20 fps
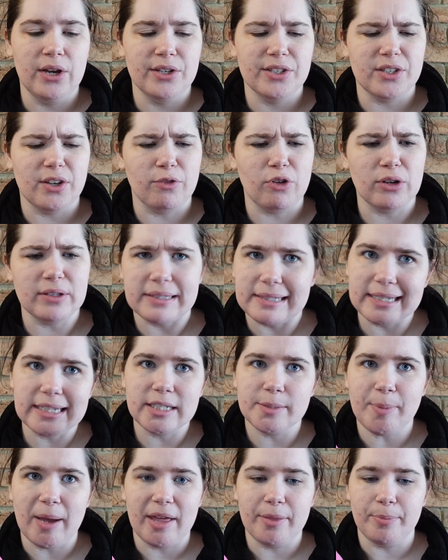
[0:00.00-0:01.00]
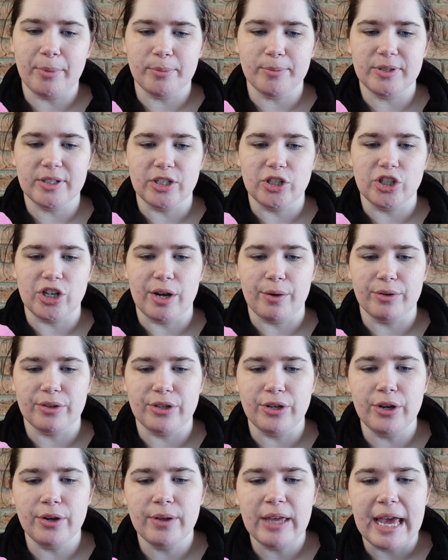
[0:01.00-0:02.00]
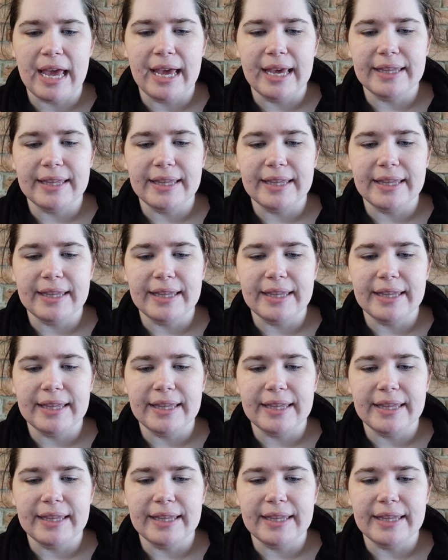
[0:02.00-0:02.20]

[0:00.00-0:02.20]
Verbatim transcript: So I've got six bath bombs to share with you.